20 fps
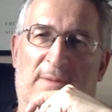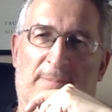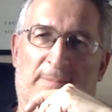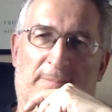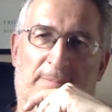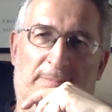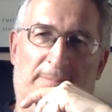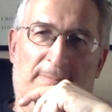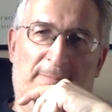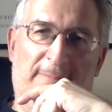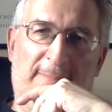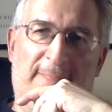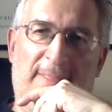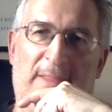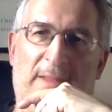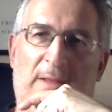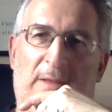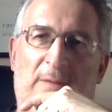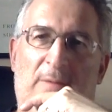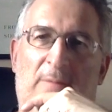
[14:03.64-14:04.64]
um,
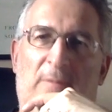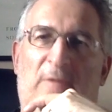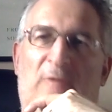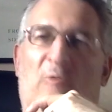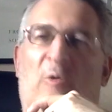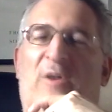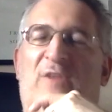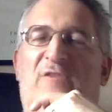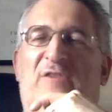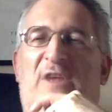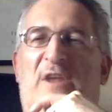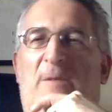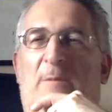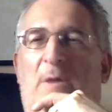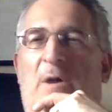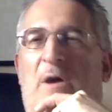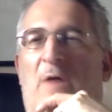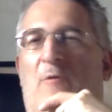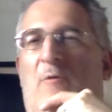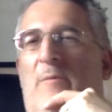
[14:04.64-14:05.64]

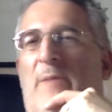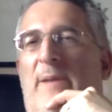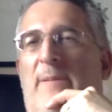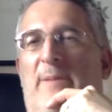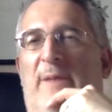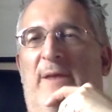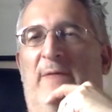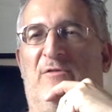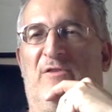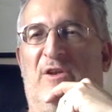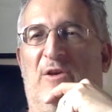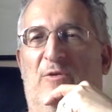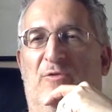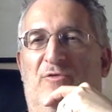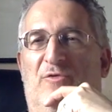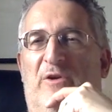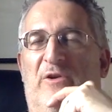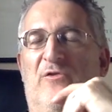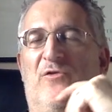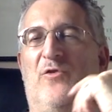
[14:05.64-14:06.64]
Guantanamo, or maybe he was
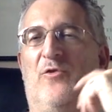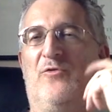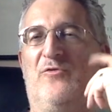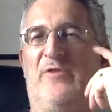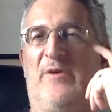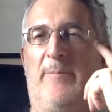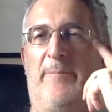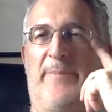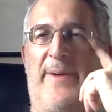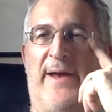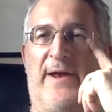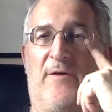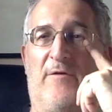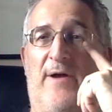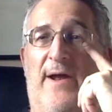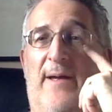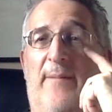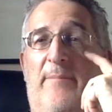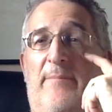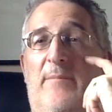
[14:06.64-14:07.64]
killed during torture in
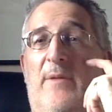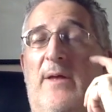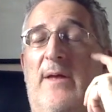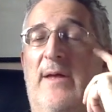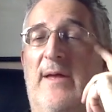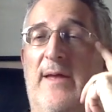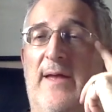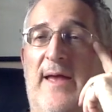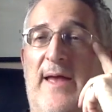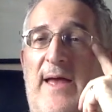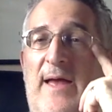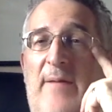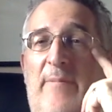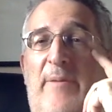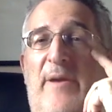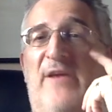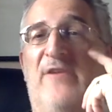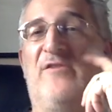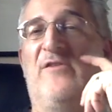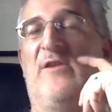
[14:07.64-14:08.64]
Bagram Air
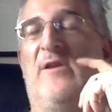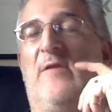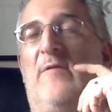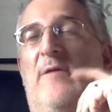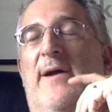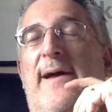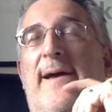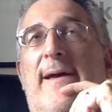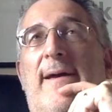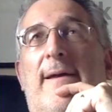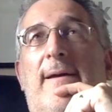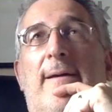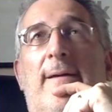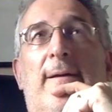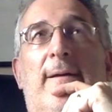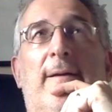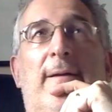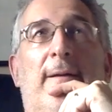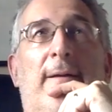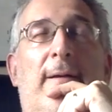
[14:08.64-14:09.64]
Base in Iraq.
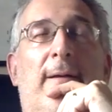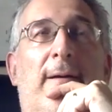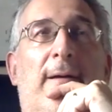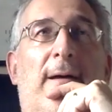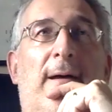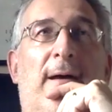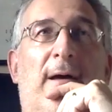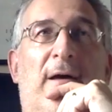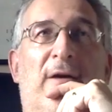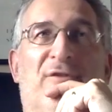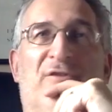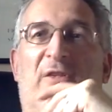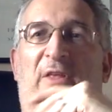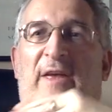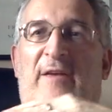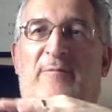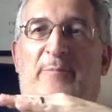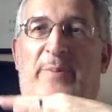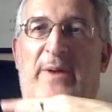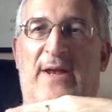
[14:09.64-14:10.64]
Uh, so
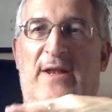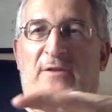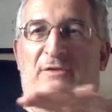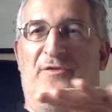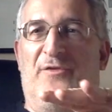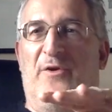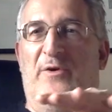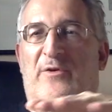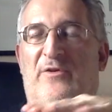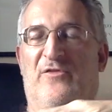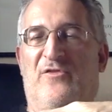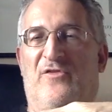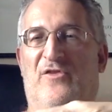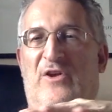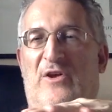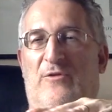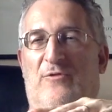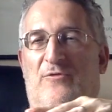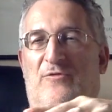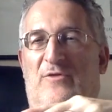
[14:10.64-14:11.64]
they've been through as
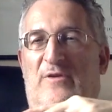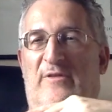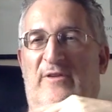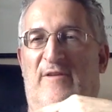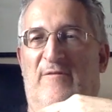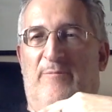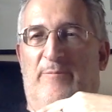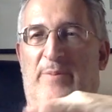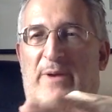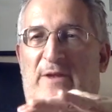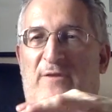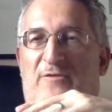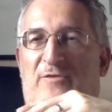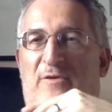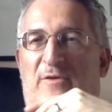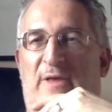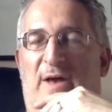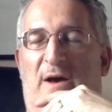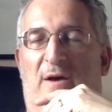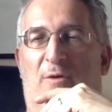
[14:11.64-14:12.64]
children, they've been
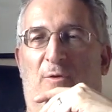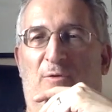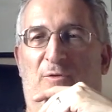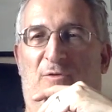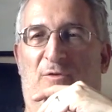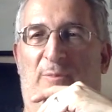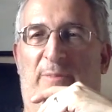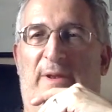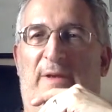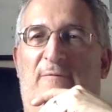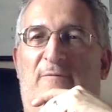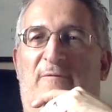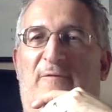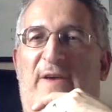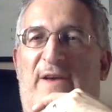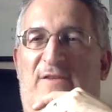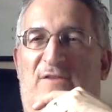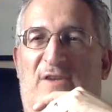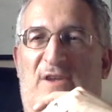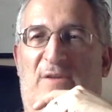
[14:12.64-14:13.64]
through that whole sort of being
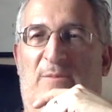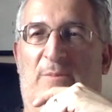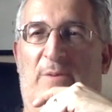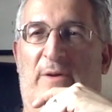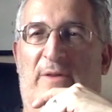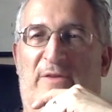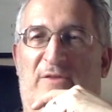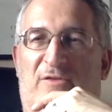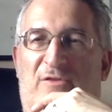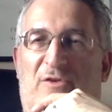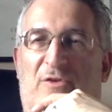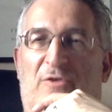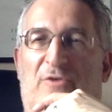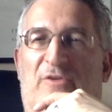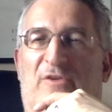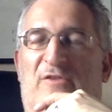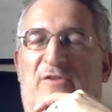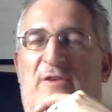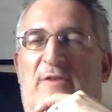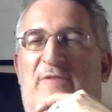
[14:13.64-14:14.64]
vetted by the
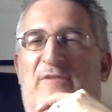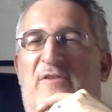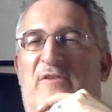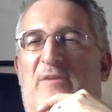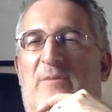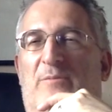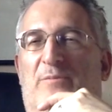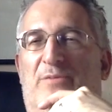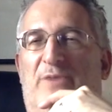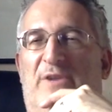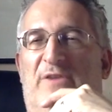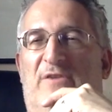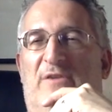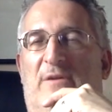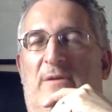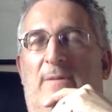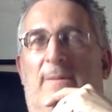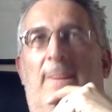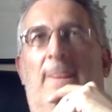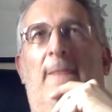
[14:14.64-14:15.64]
security services in
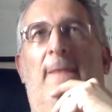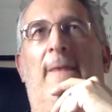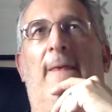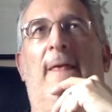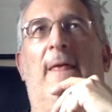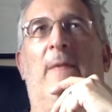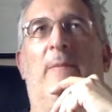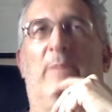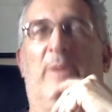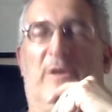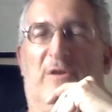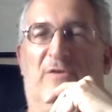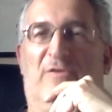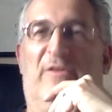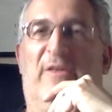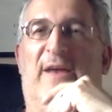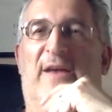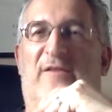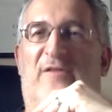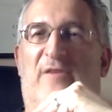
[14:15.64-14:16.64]
Britain
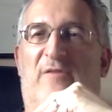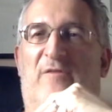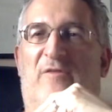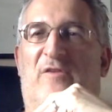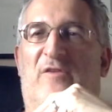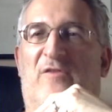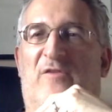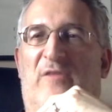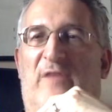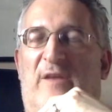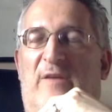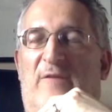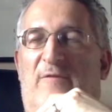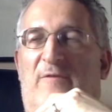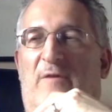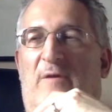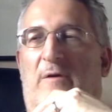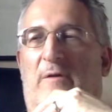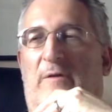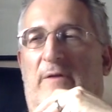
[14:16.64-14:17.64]
because of the activities of their
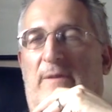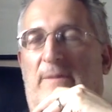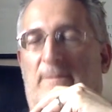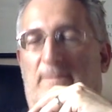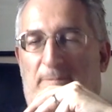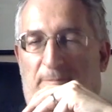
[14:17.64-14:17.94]
father.